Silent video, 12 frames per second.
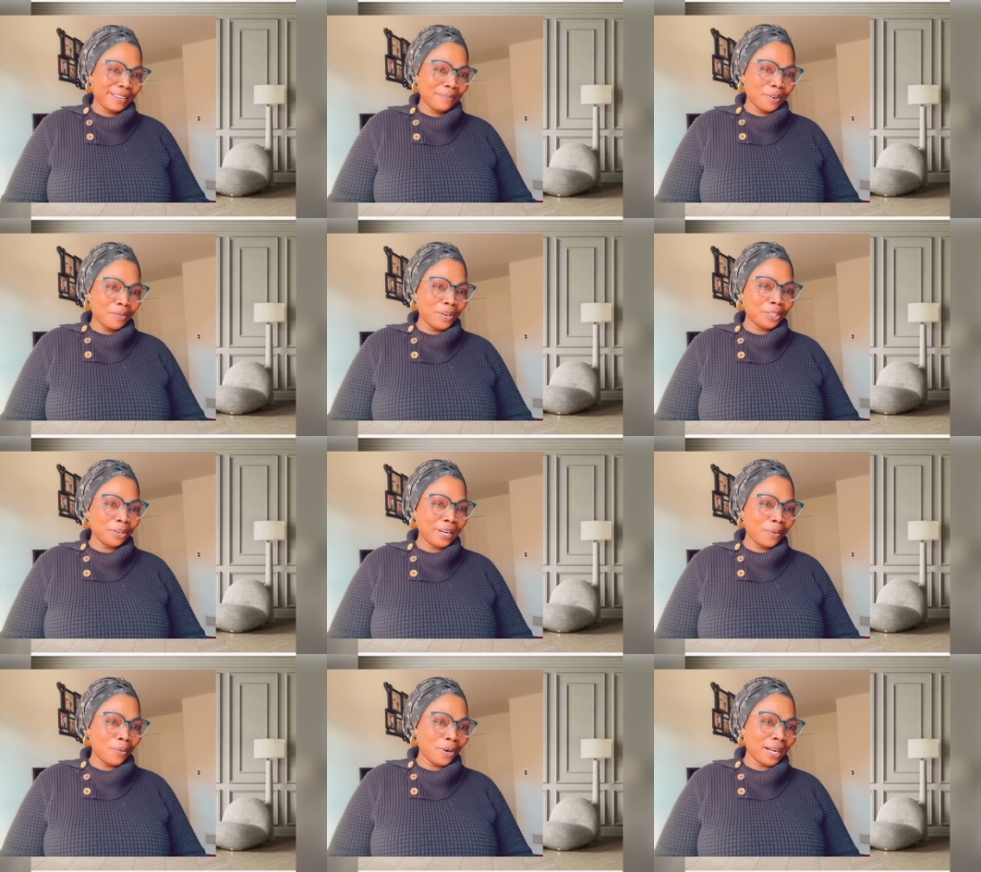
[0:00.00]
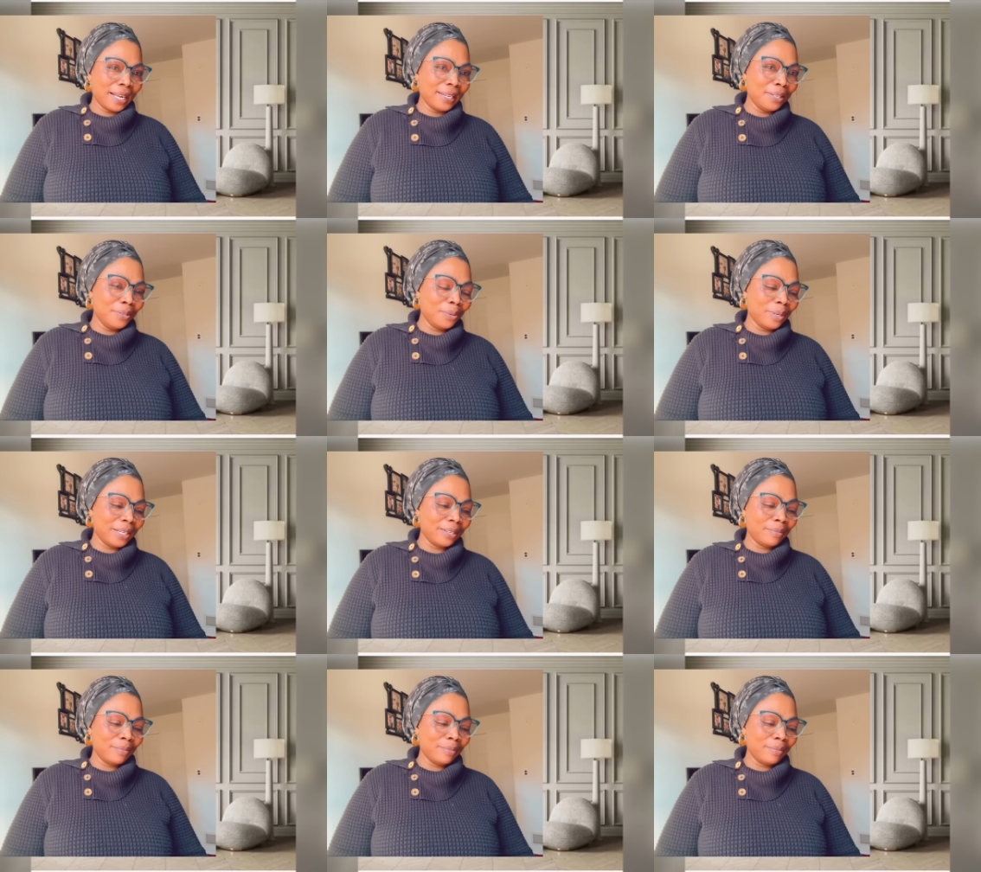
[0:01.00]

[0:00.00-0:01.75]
But which other work are they doing?